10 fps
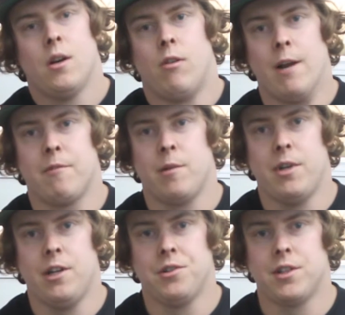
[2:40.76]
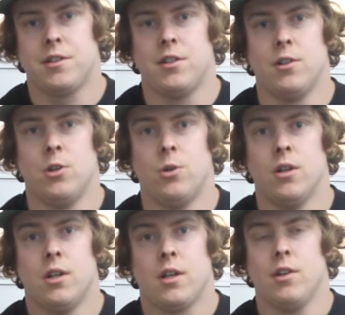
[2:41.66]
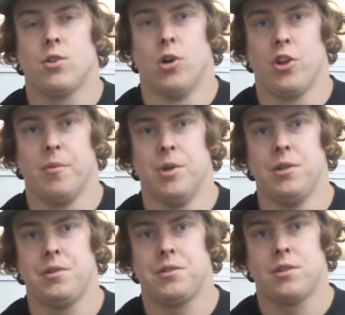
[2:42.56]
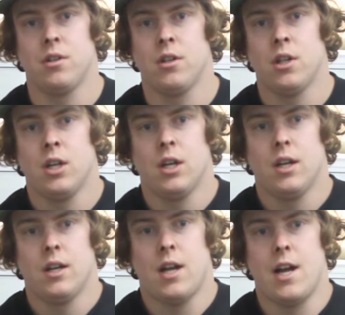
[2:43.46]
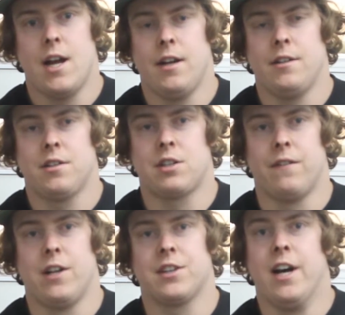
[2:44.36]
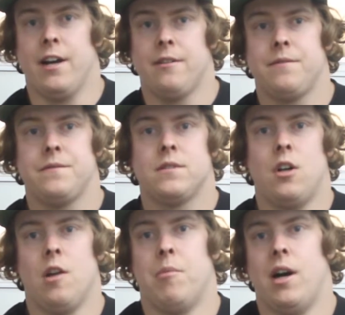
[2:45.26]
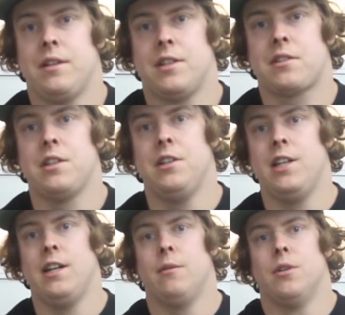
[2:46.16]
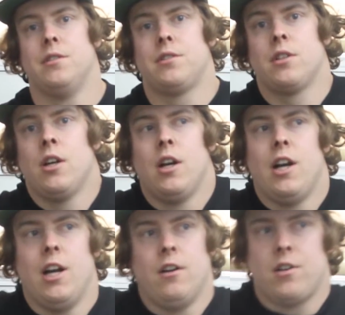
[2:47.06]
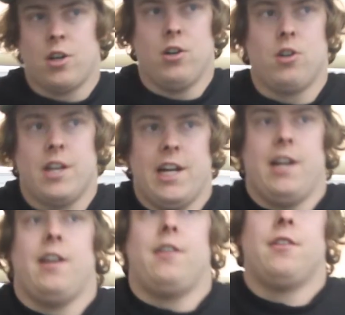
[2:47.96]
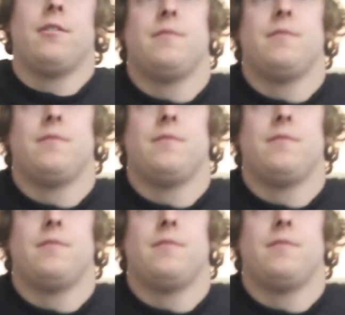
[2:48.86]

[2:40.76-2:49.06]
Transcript: what I'm going to be using to control the boost and just stuff like that. On my 16G it was an internal gated